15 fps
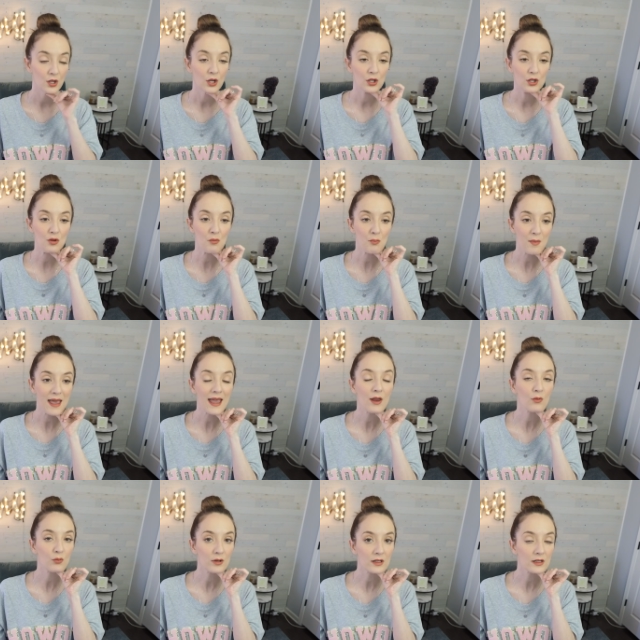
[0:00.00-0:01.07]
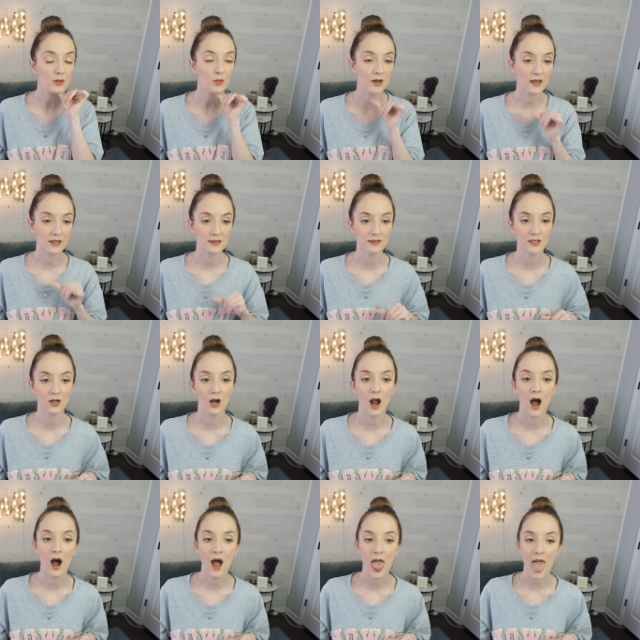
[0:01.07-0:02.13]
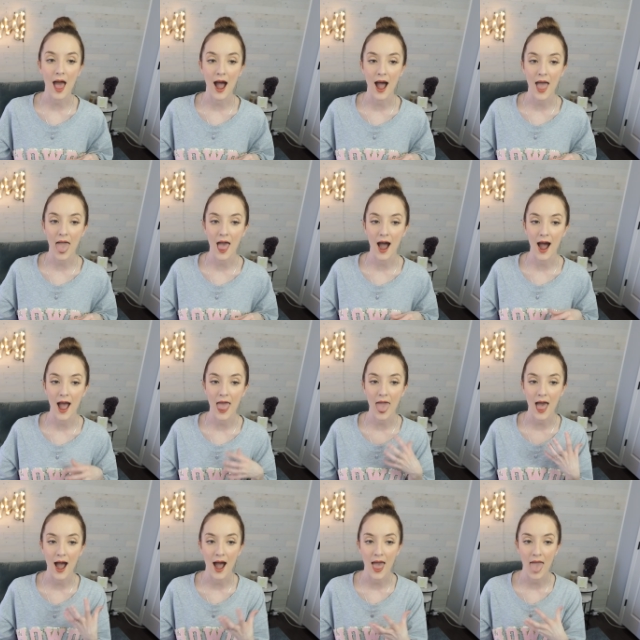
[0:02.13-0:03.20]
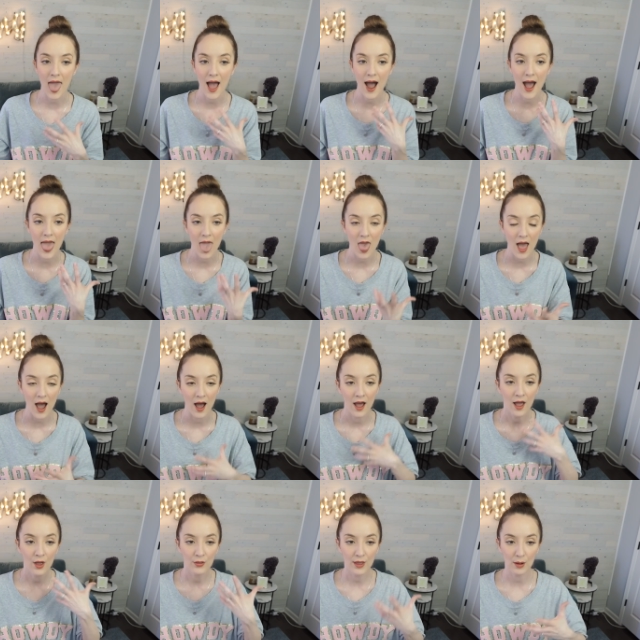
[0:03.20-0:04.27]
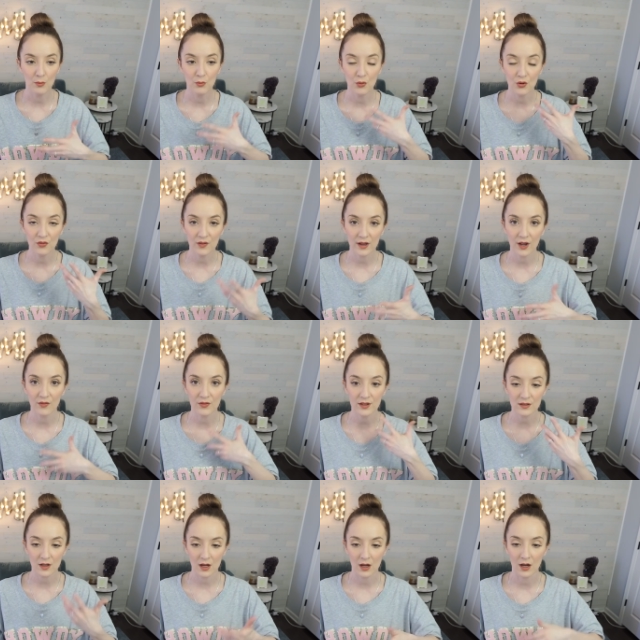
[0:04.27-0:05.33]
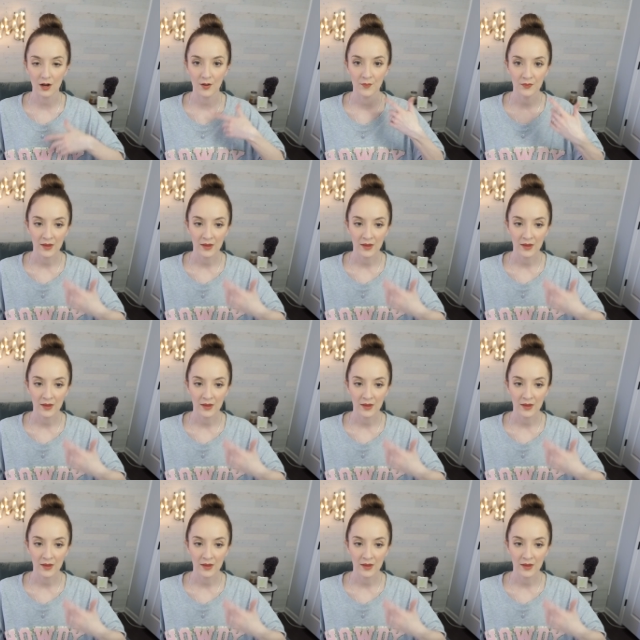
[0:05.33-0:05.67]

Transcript: you may really want to consider ya. That moving of the tongue